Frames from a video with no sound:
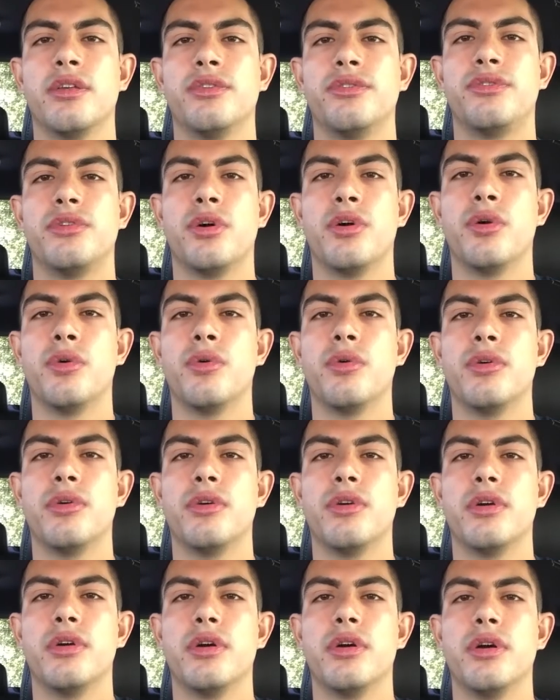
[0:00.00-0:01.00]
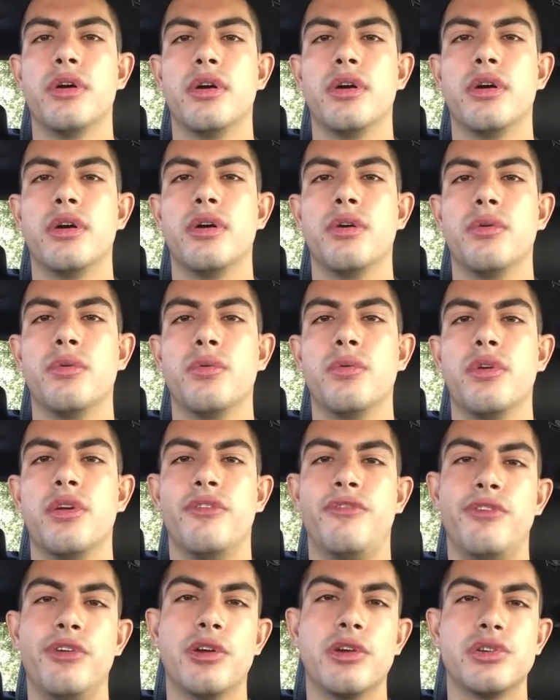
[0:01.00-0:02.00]
So
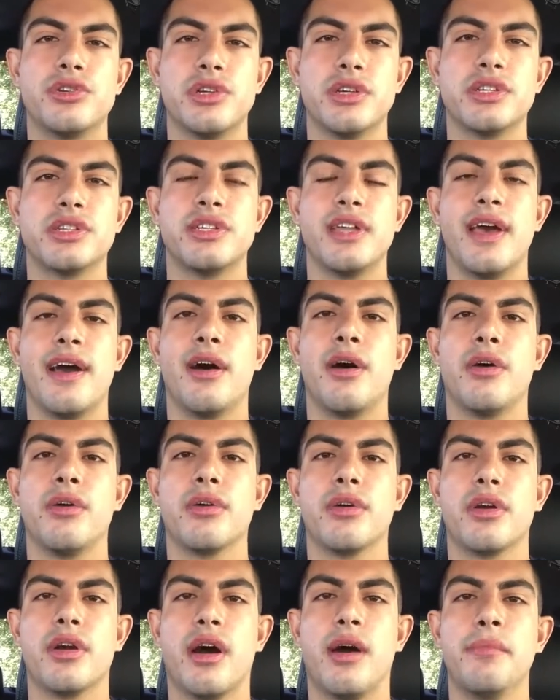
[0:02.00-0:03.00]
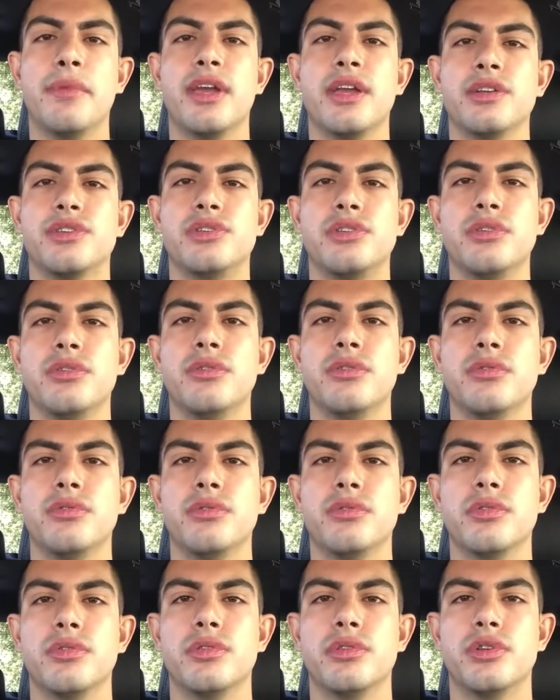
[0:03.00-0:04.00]
if you're just now coming
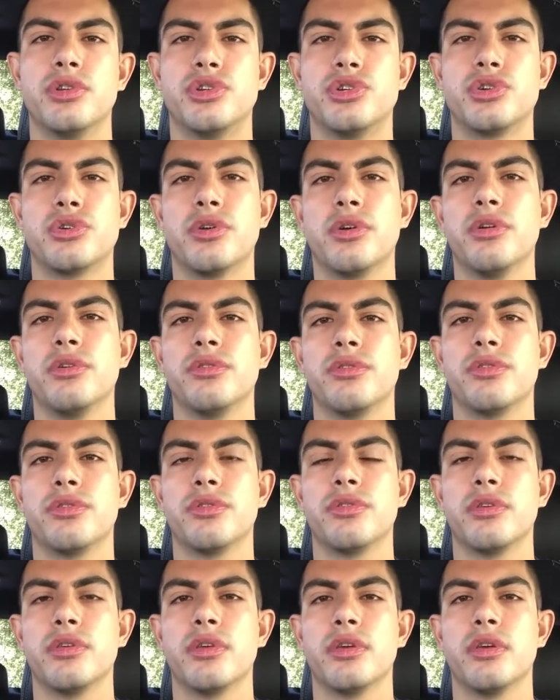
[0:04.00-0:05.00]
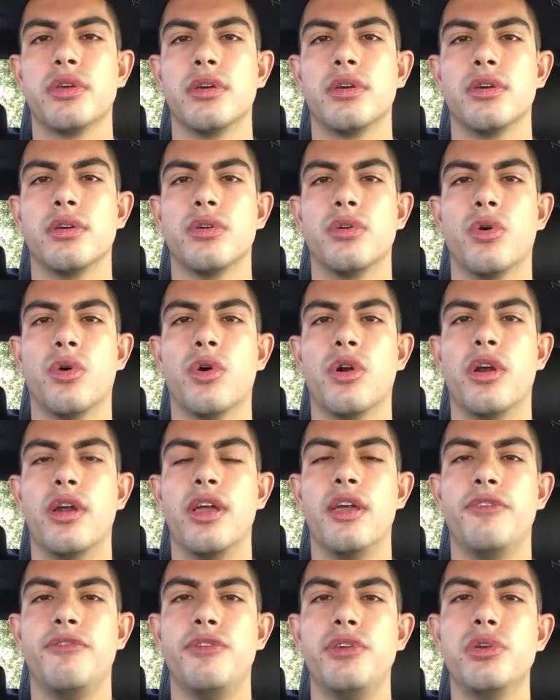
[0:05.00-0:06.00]
to the truth or
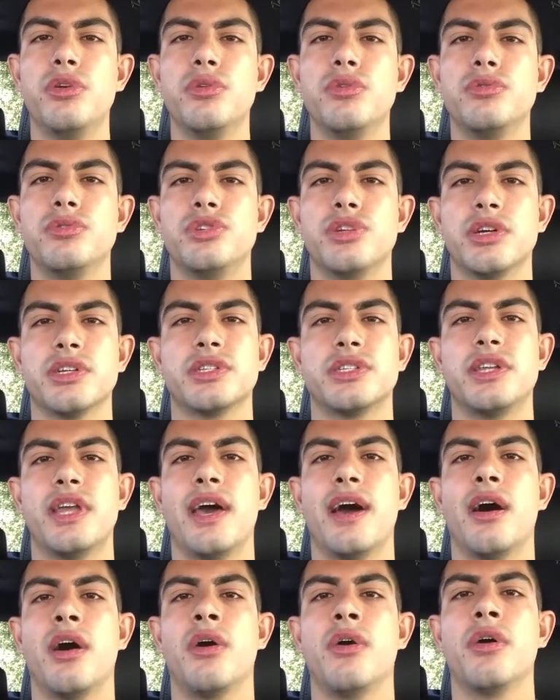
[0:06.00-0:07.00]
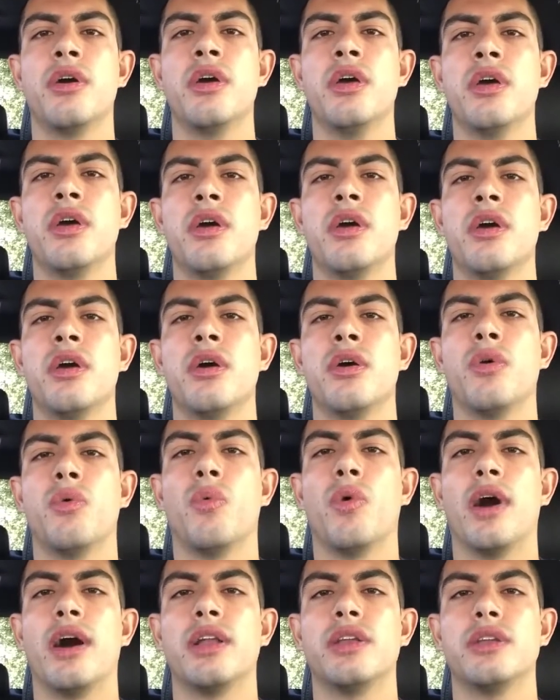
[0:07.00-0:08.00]
if you just now
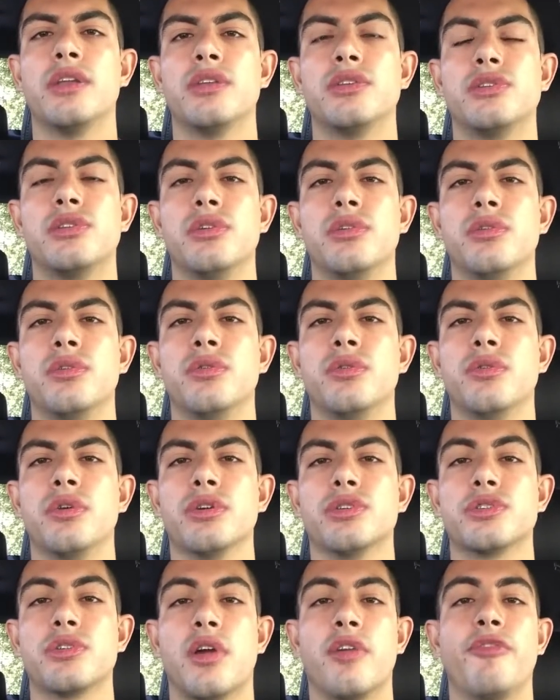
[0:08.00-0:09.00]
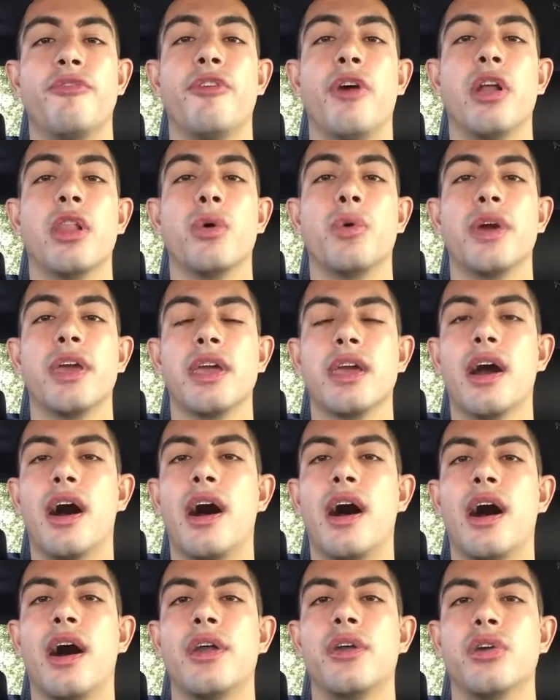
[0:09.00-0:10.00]
want to start following
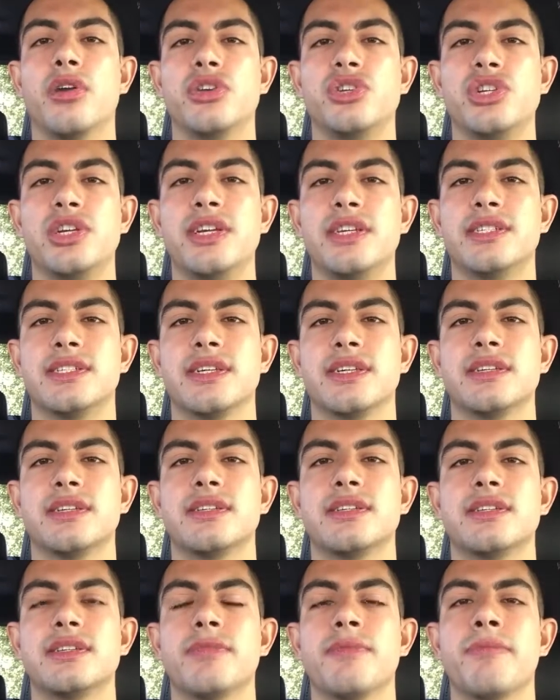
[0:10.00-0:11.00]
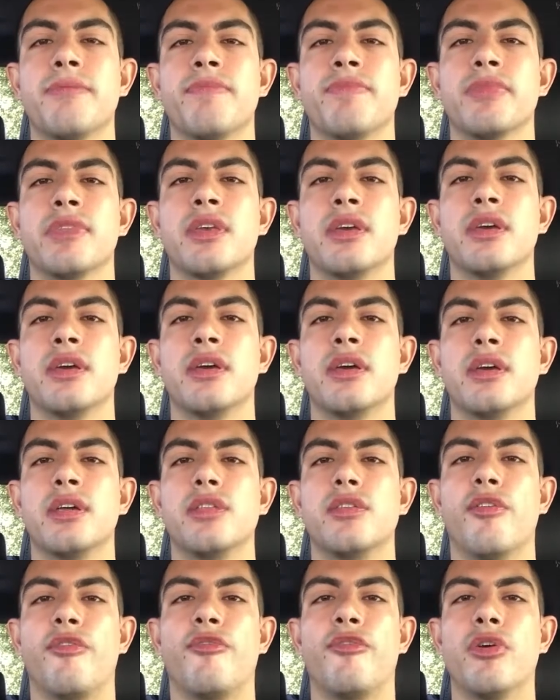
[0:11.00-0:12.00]
God or Jesus,
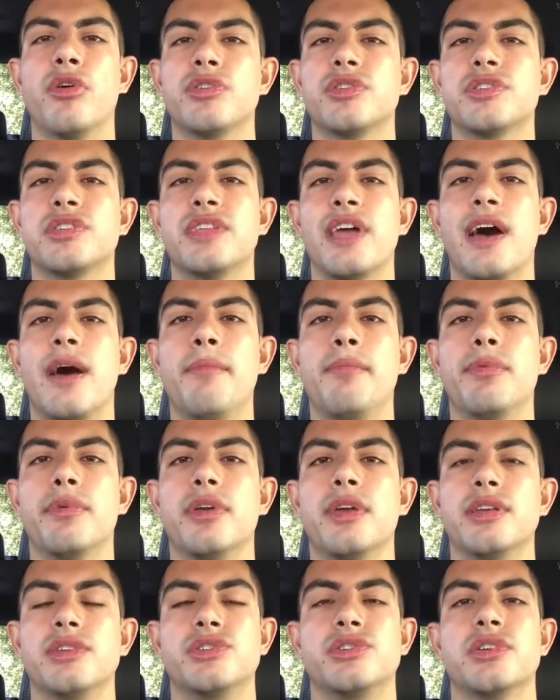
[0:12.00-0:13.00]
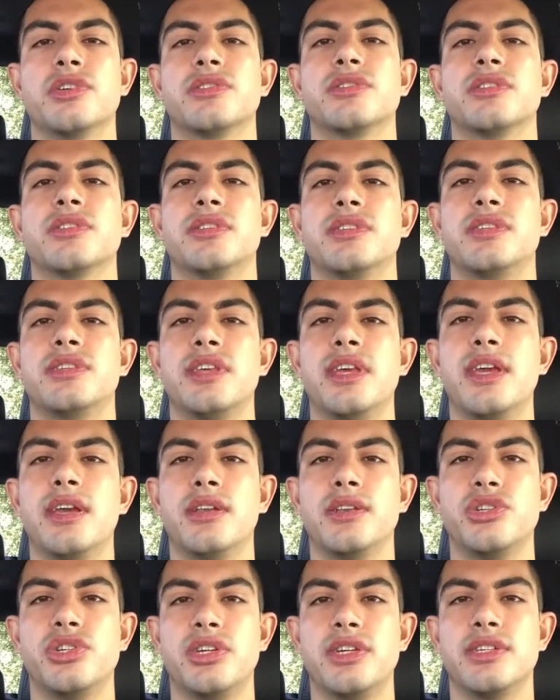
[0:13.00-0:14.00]
the first step is just to
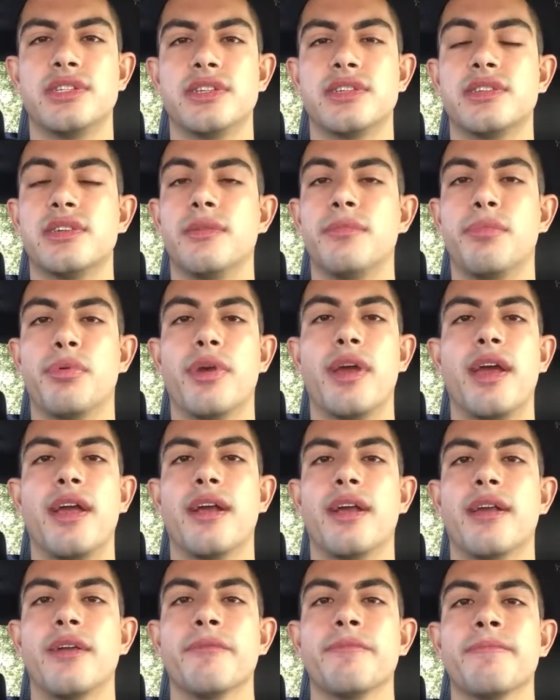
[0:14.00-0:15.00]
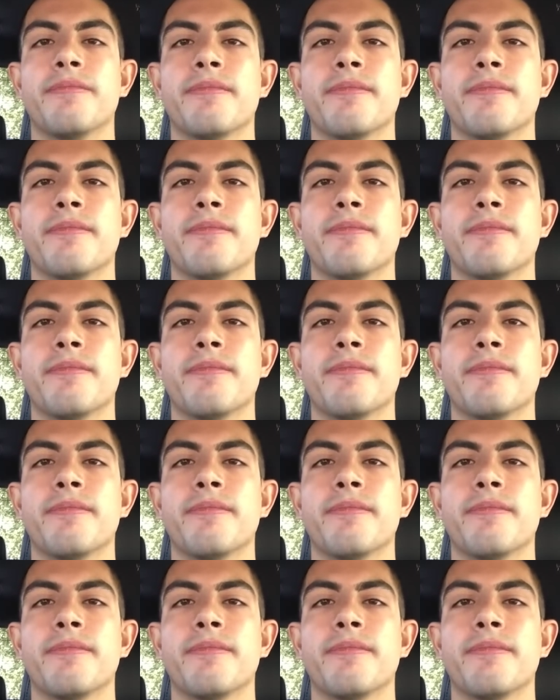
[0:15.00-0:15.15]
seek Jesus in prayer.